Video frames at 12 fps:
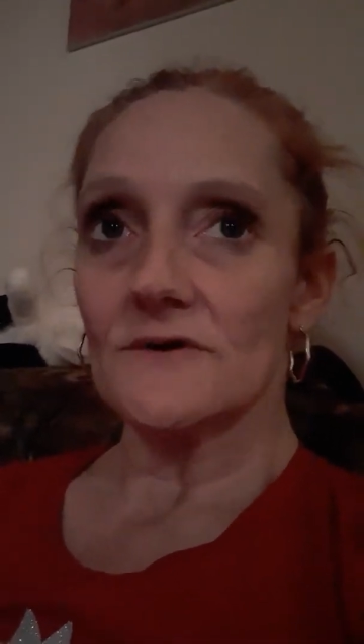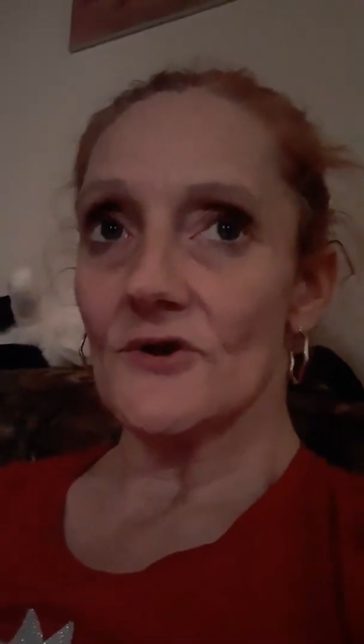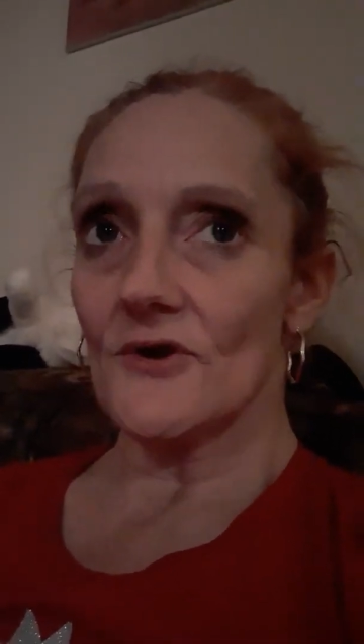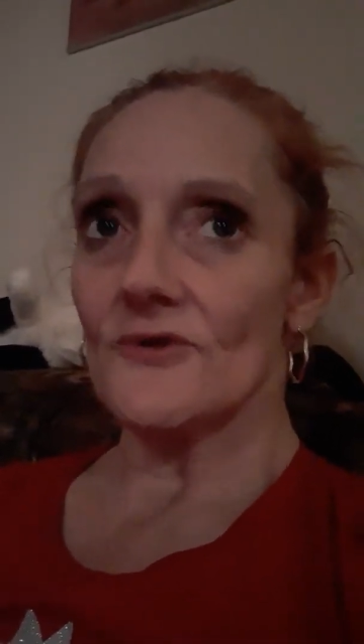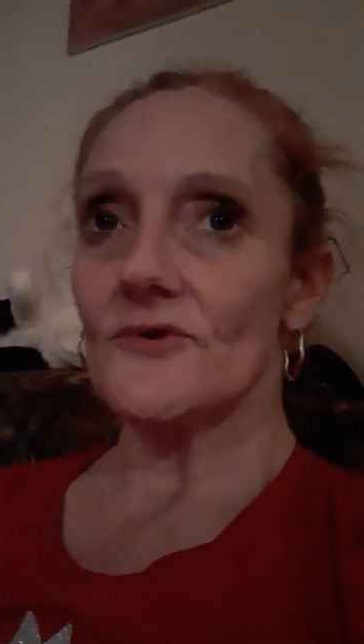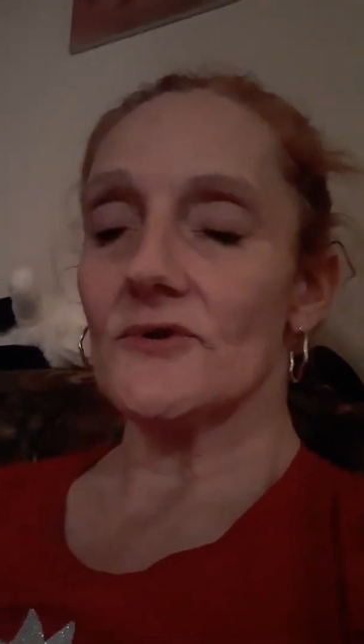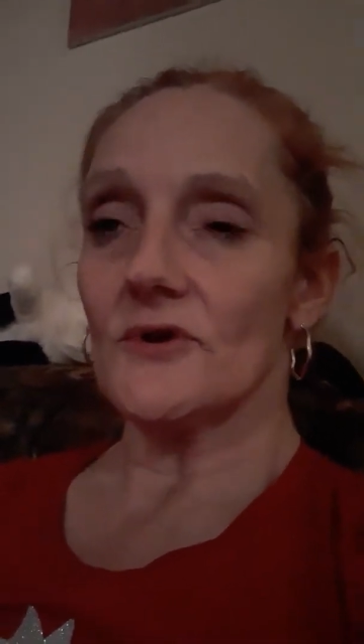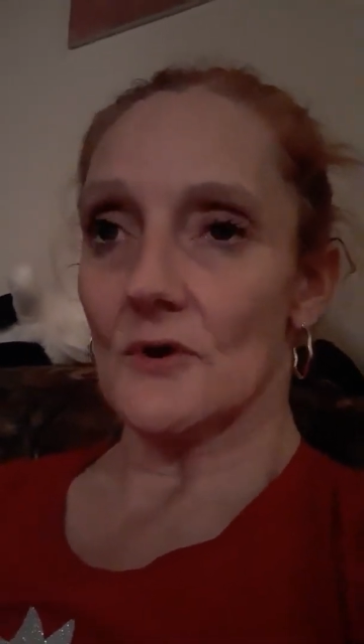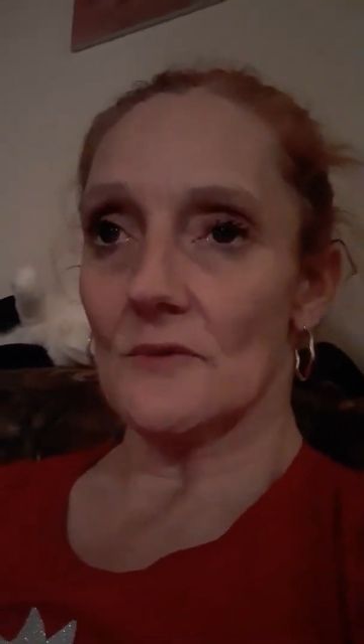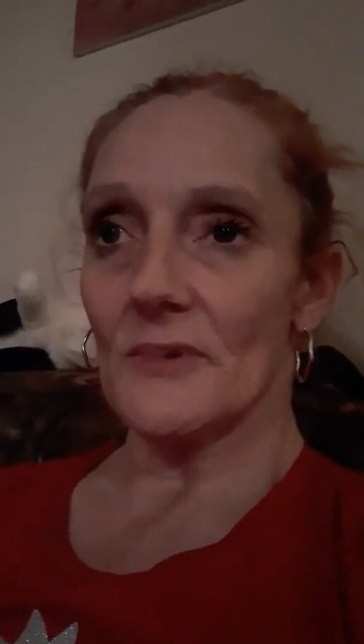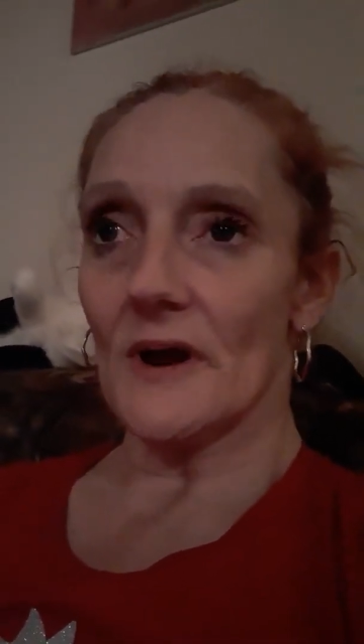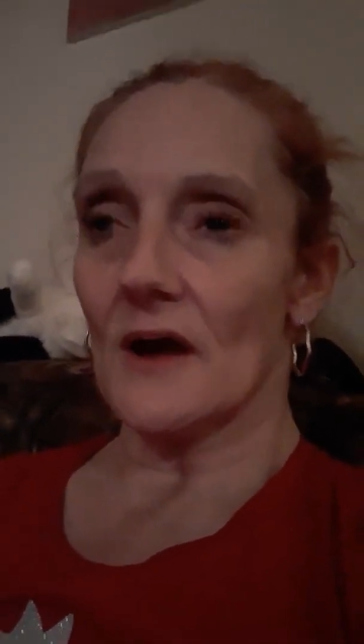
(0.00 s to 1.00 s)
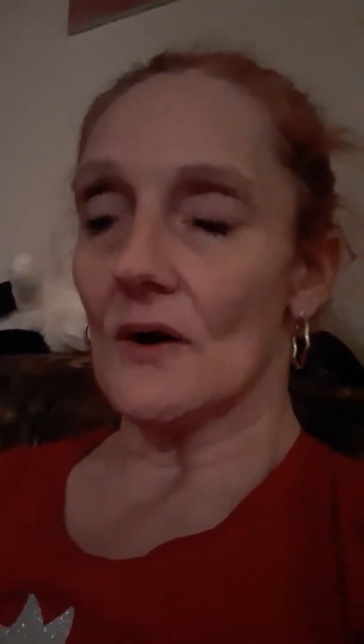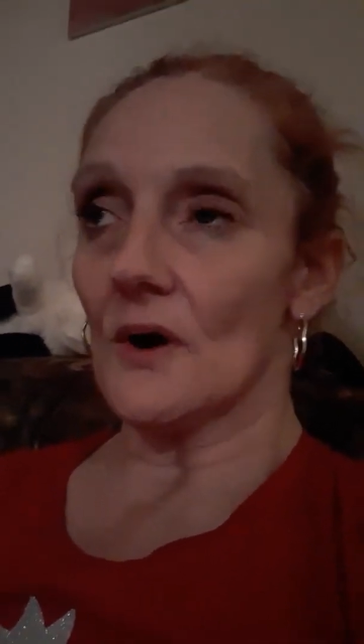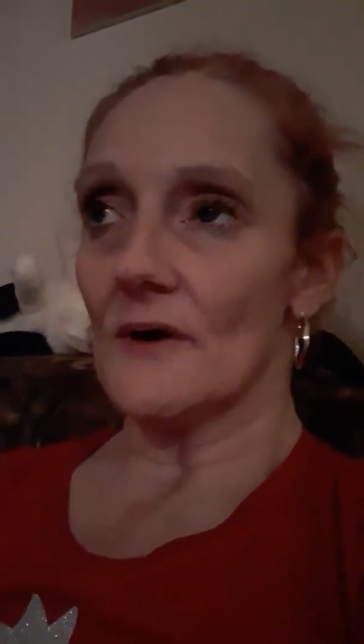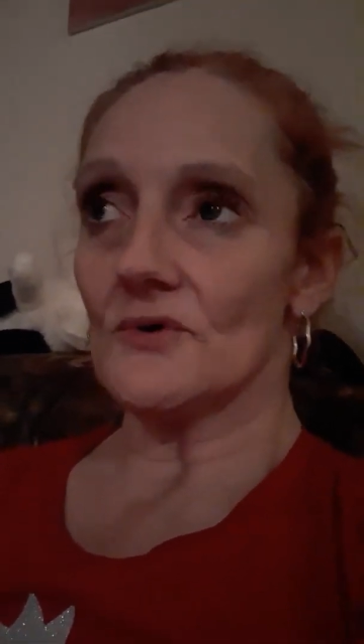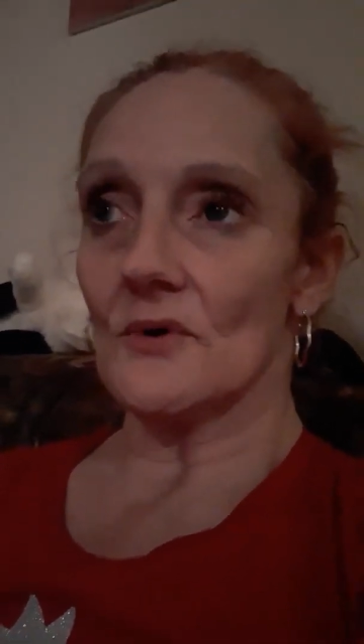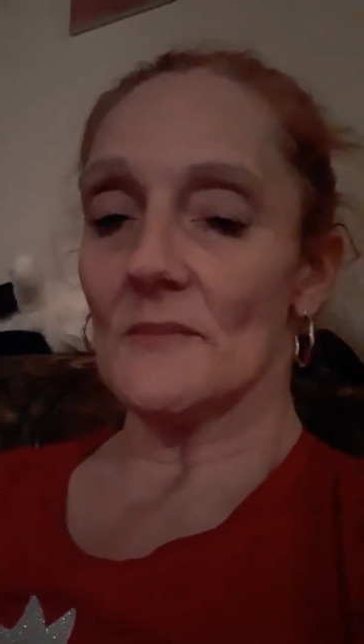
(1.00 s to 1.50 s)
Just you know, but I,
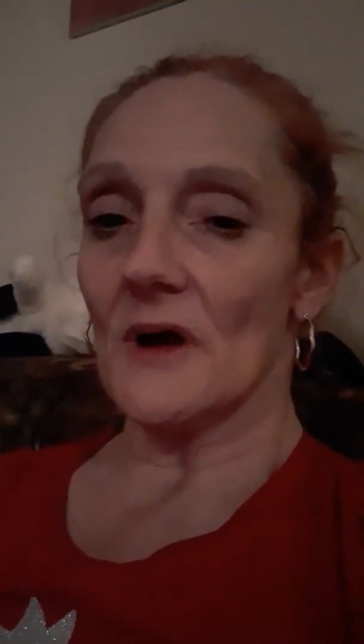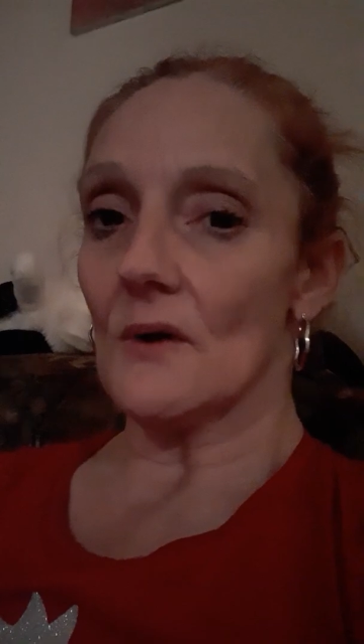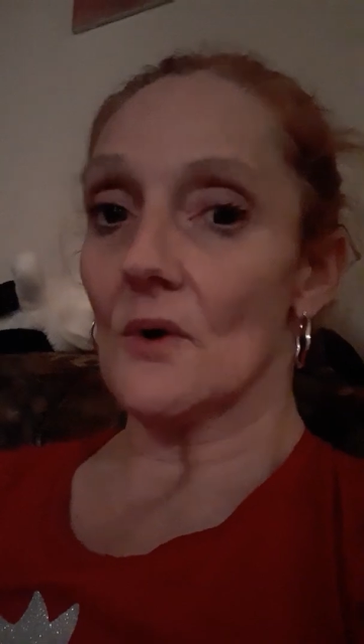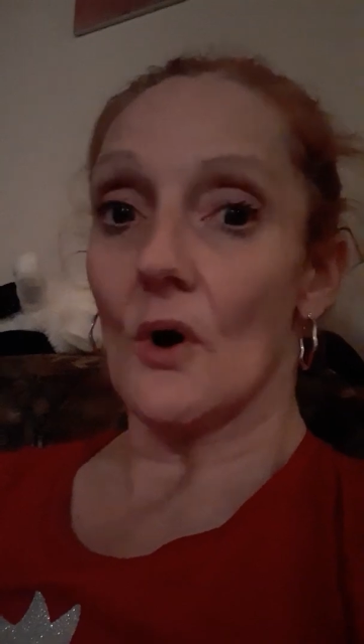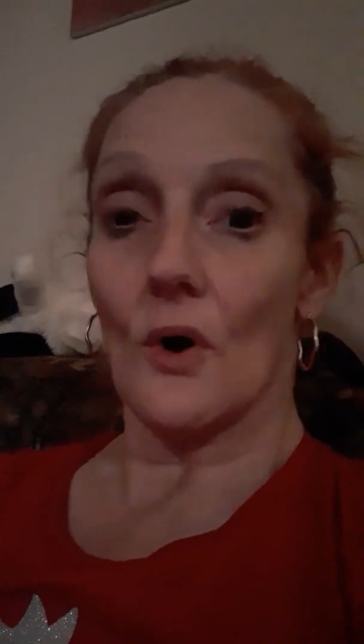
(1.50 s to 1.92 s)
I told him I'll